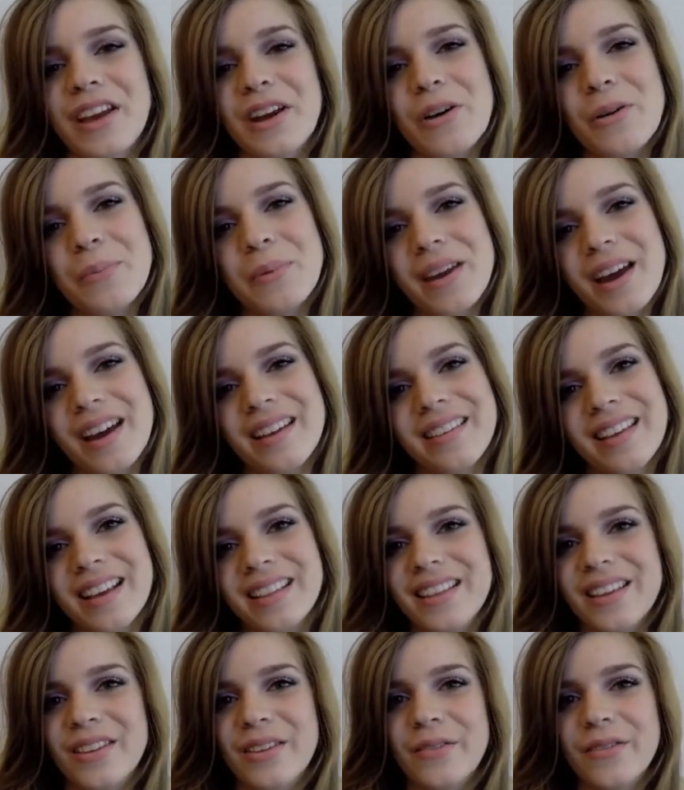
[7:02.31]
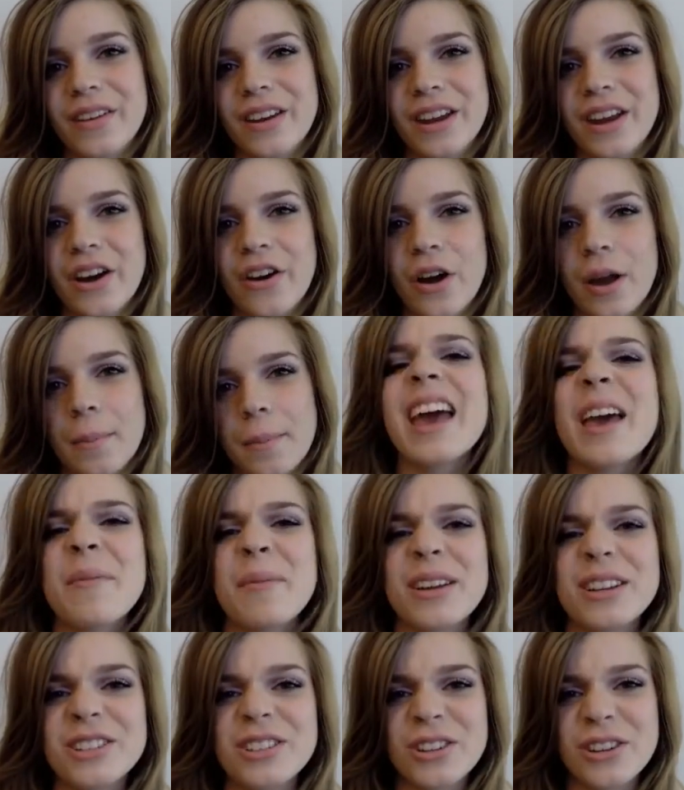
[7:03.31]
I hope you guys like this video,
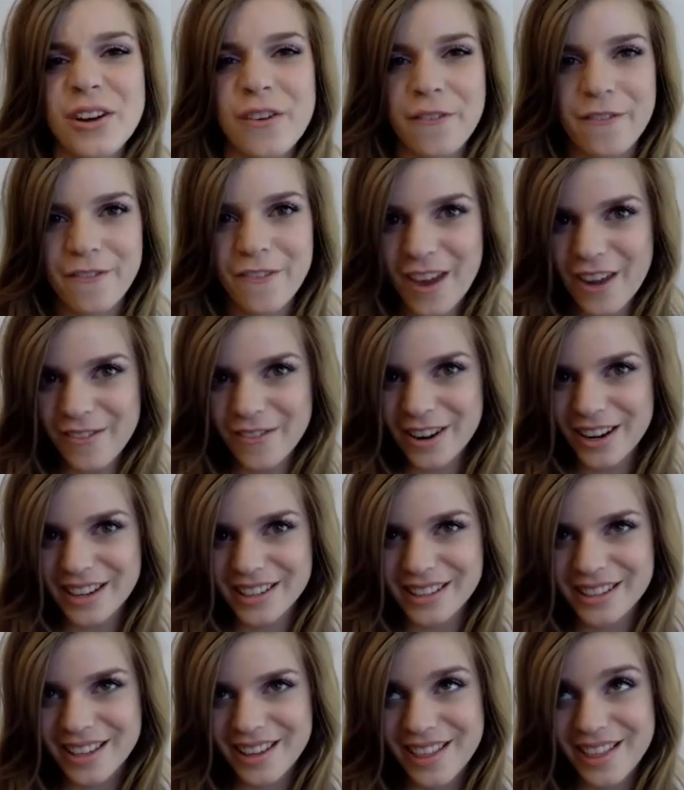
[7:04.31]
and make sure to favorite